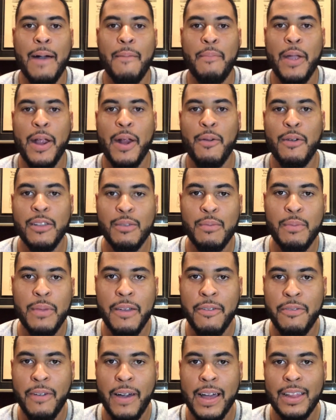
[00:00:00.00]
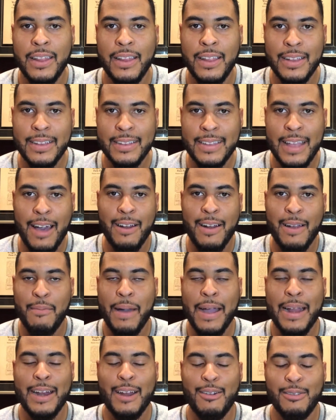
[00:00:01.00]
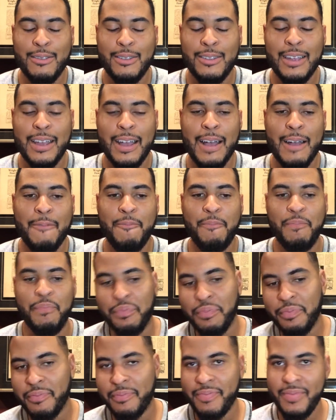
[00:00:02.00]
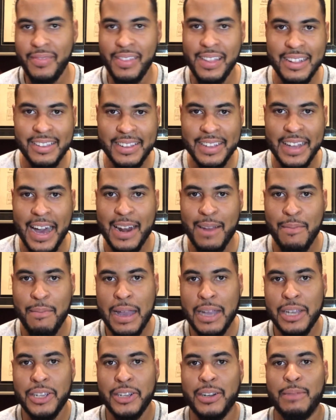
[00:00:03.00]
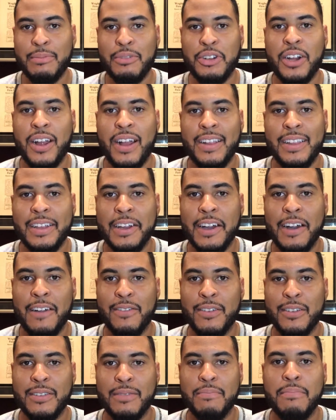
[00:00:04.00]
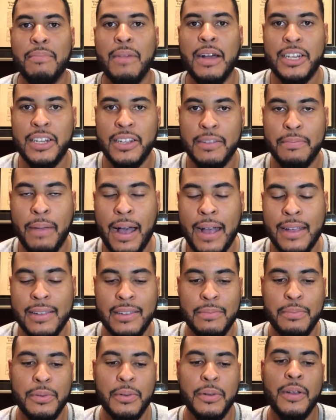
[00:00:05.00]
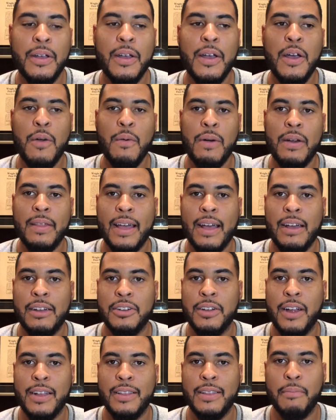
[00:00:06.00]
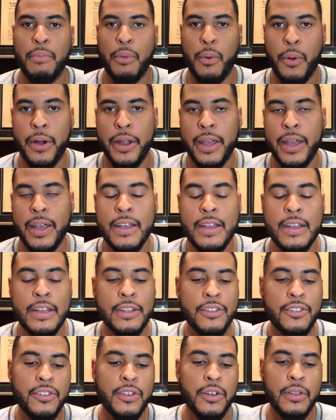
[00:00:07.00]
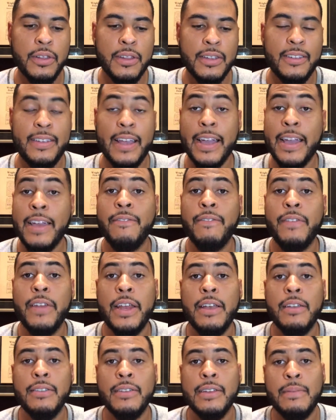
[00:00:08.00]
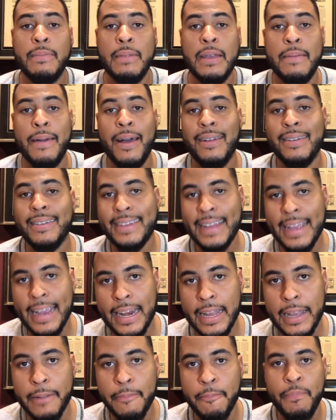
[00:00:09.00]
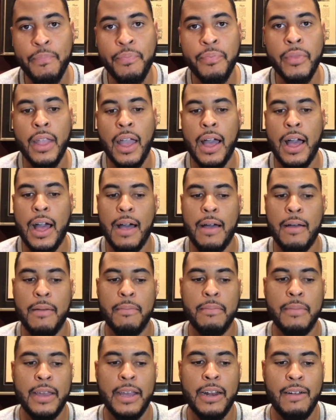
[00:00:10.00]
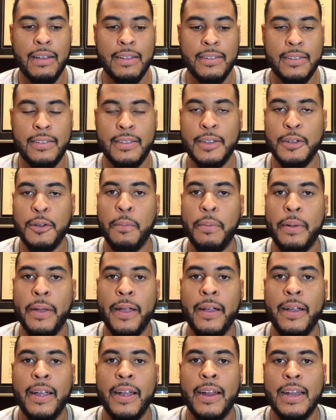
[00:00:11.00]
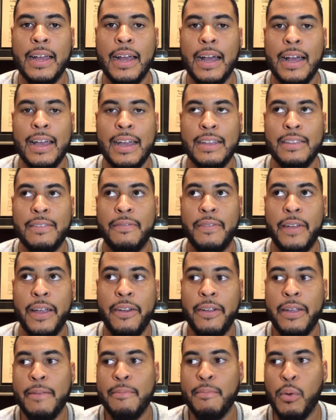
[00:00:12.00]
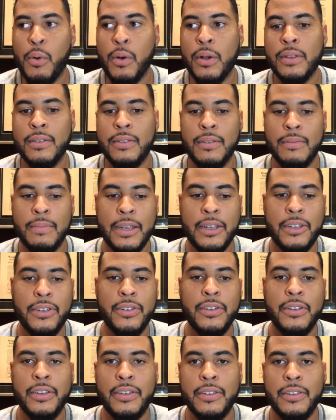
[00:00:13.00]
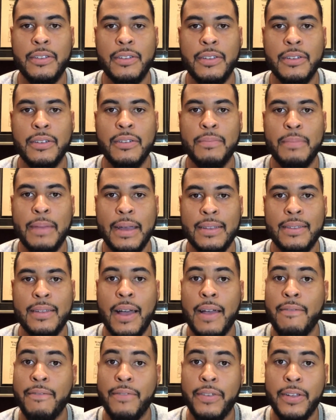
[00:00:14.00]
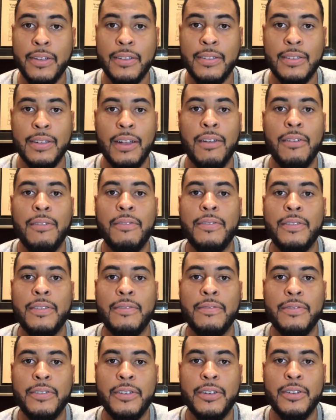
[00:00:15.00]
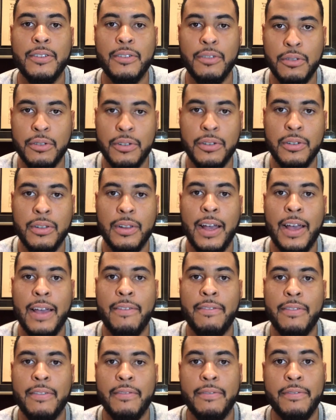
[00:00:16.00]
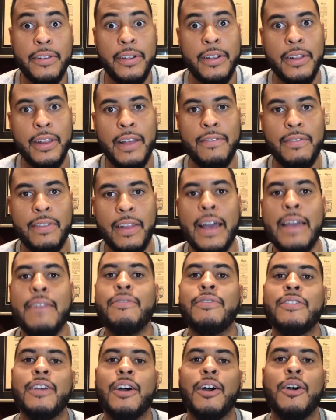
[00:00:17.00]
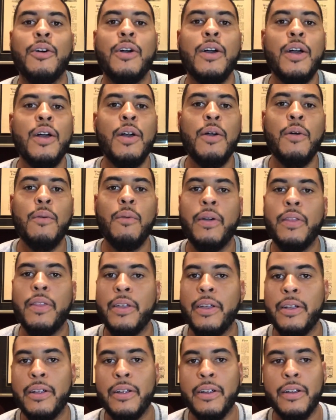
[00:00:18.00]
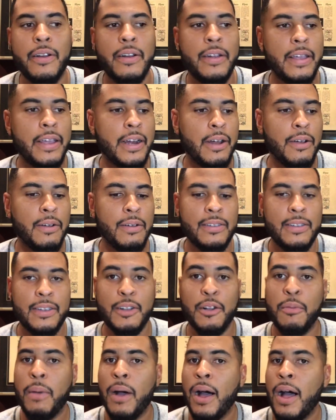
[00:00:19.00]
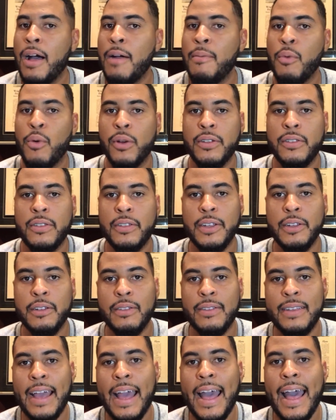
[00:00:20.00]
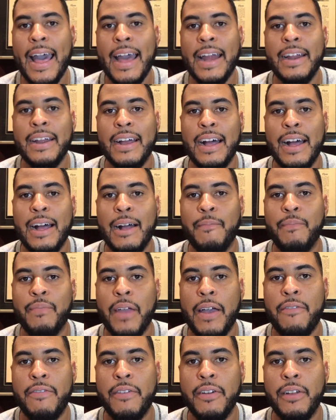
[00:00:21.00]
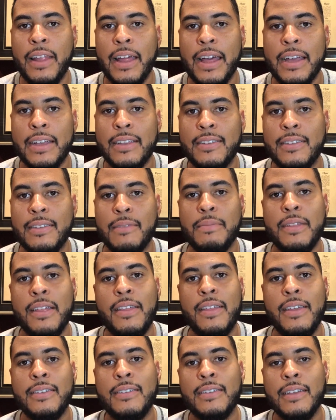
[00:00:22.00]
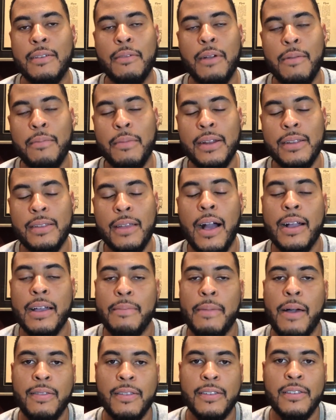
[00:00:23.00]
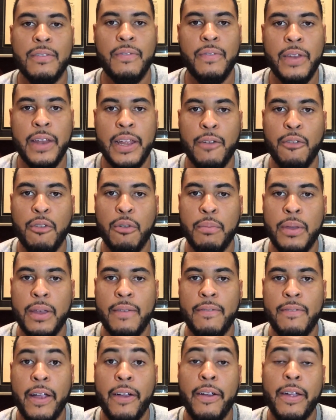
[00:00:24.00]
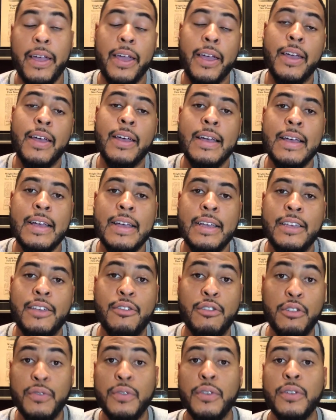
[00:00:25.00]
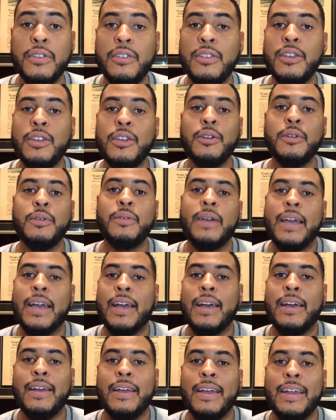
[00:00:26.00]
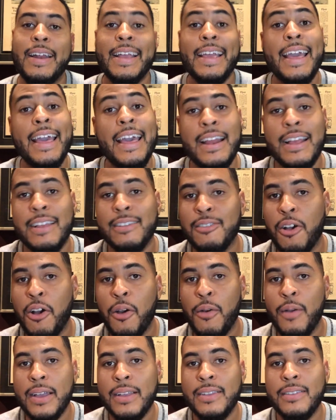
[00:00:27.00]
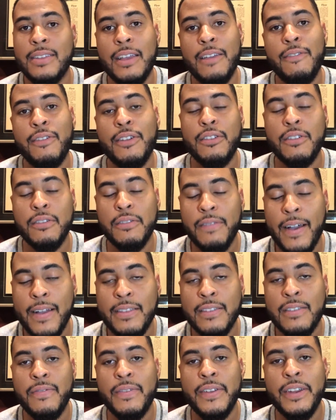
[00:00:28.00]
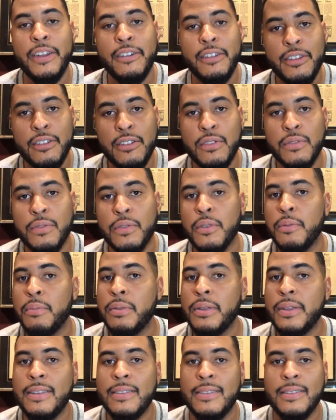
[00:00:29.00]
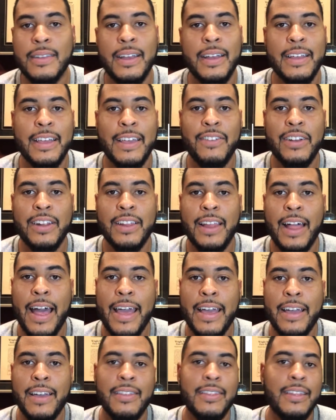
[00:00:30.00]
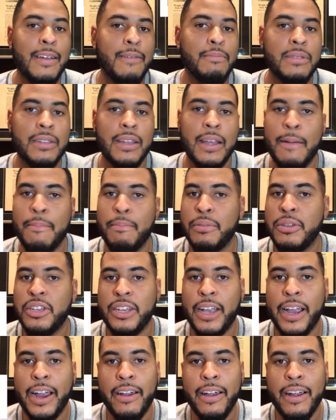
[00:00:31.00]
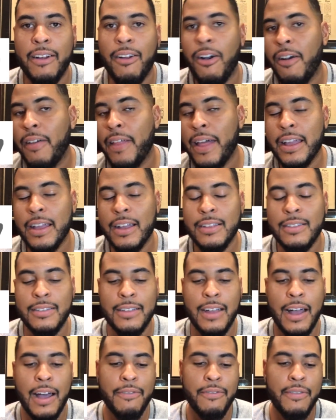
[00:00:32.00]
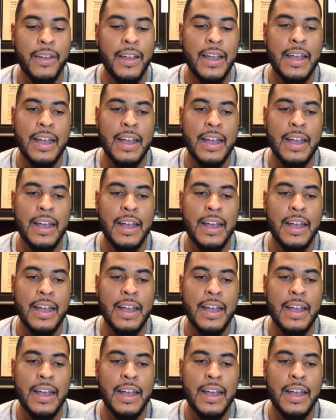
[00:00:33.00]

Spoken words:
bear with me if I look down at my notes to kind of make sure I'm trying to cover as much as possible without trying to bore you. So the second video is going to be about dating. As a single parent, it's very important to make sure you still make time for yourself and for your social life and for your love life. So whether you're, a single mom or a single dad, I feel like some of the things that I'm going to talk about in this video will be very useful to you. And again, as always, if you do find this video useful, please give it a like, thumbs up, share it, all that good stuff.